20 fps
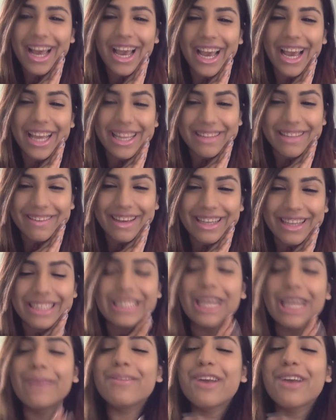
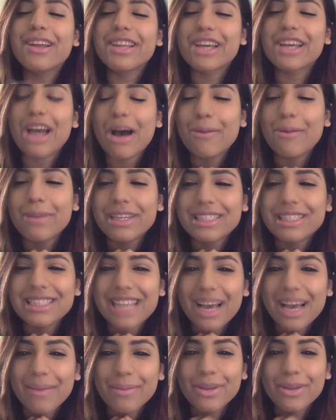Anyways, let me know in the comments
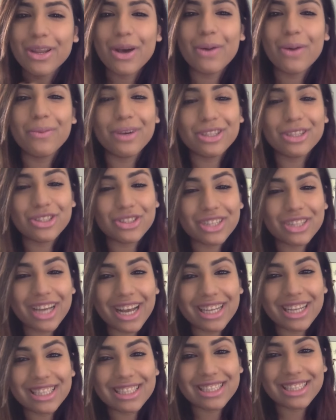down below what you
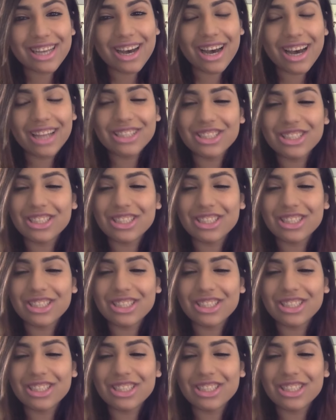guys thought.